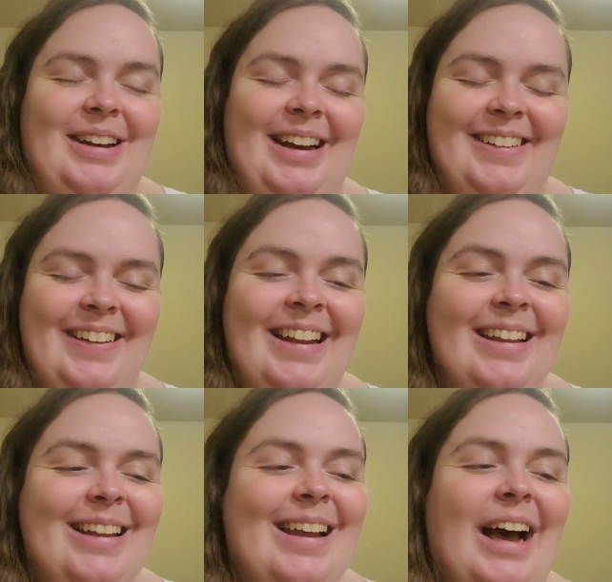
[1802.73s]
video.
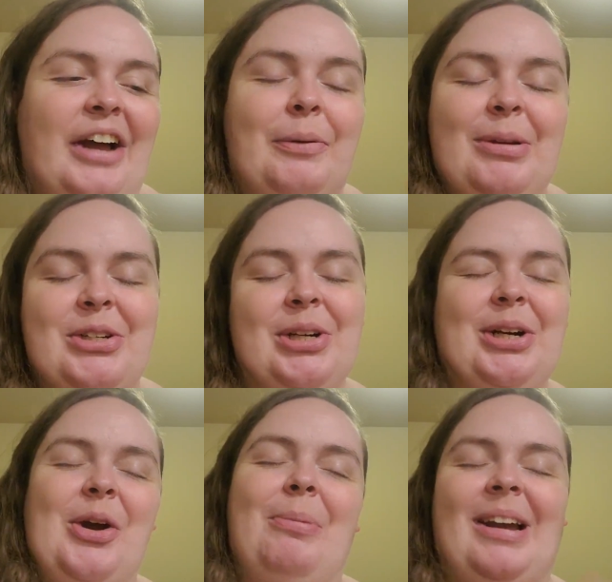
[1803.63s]
I will be
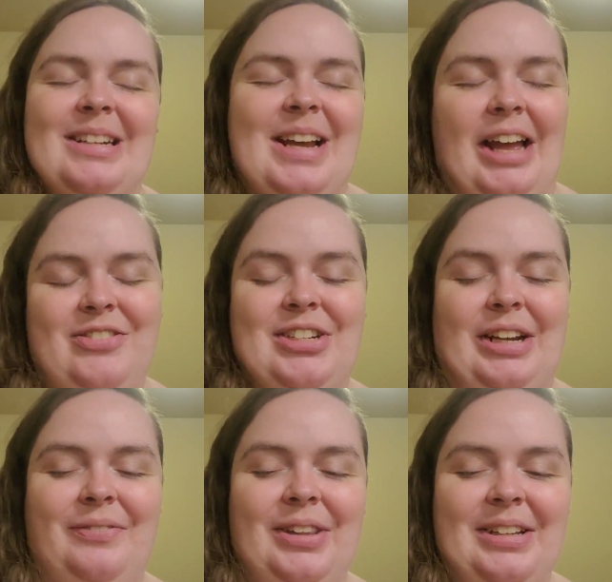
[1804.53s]
sure to go back and
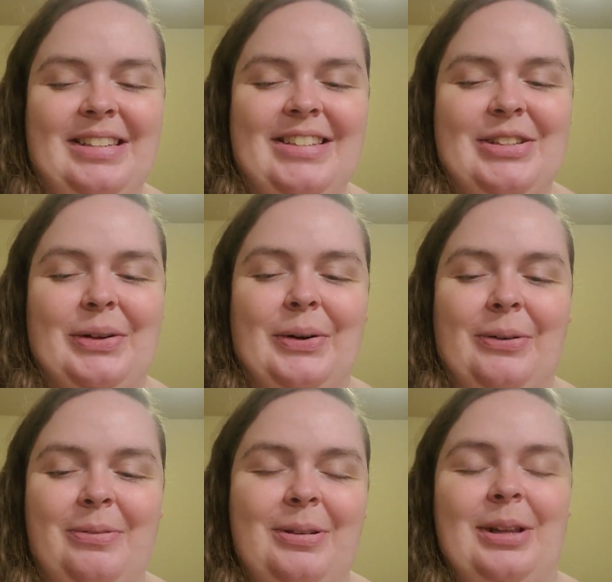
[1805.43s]
timestamp this, so
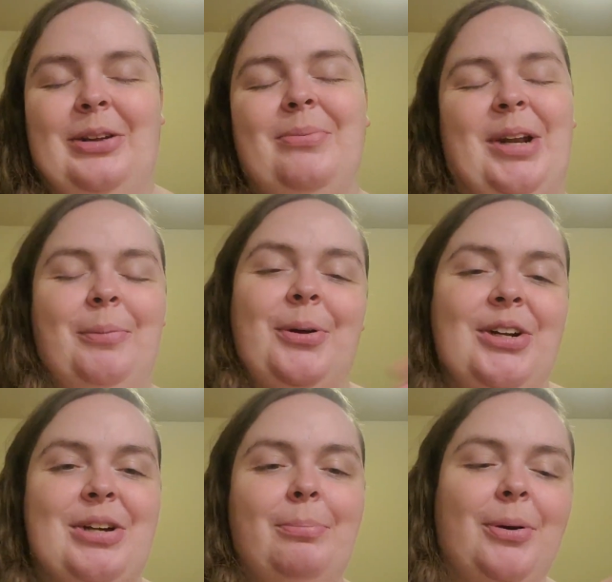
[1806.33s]
hopefully you've been able
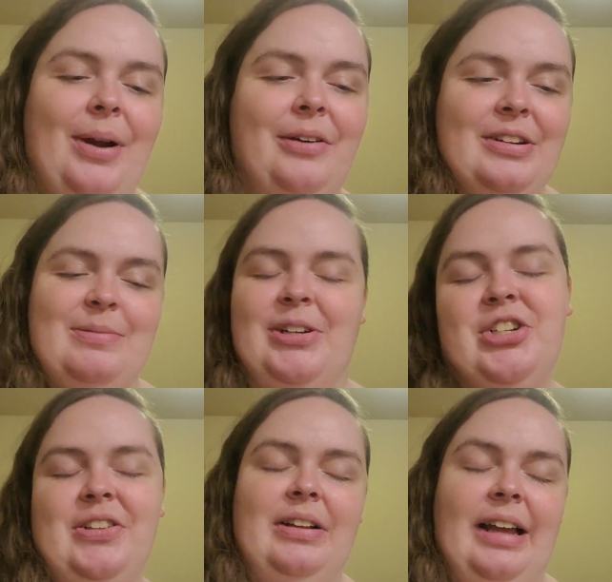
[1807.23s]
to jump around as
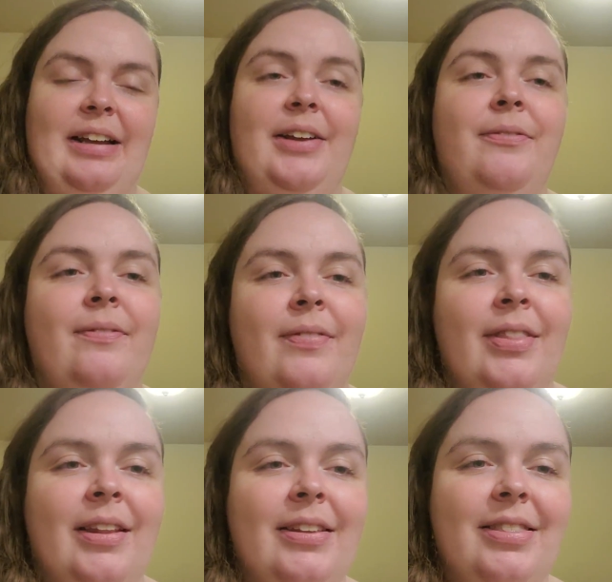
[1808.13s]
much as you like.
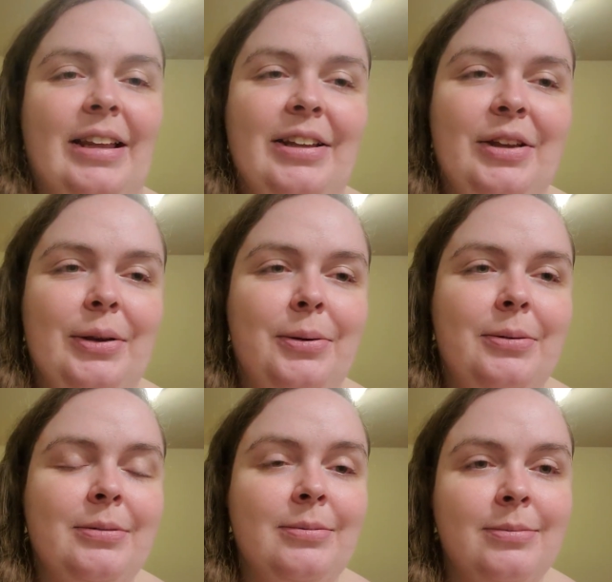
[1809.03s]
Thank
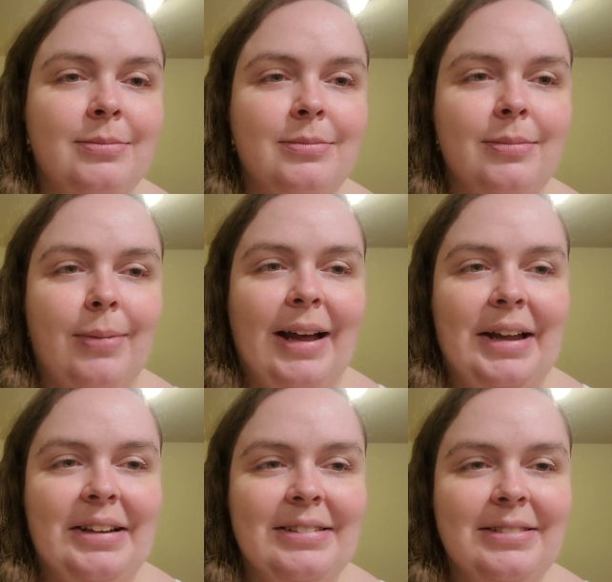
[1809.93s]
you.
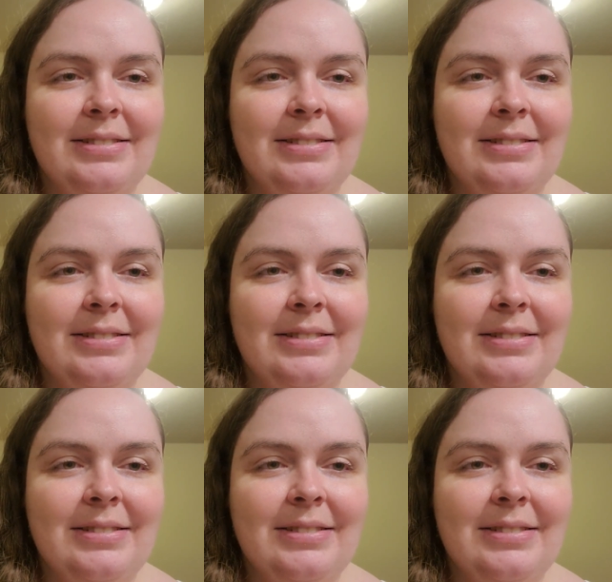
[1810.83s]
Bye.